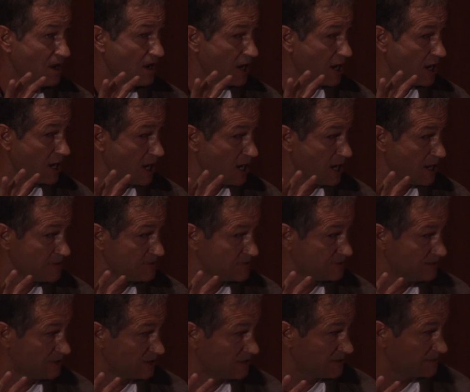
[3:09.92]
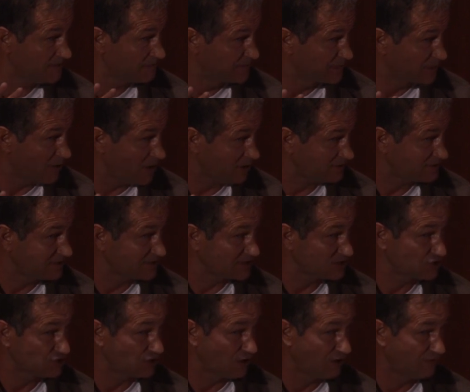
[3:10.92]
And the
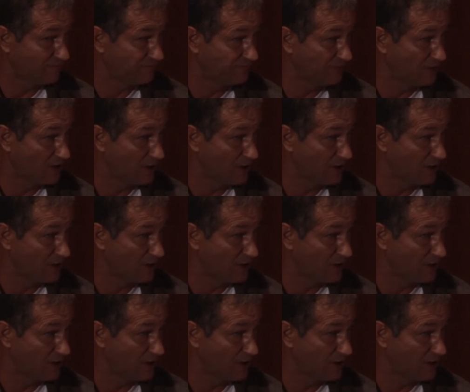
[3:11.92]
process of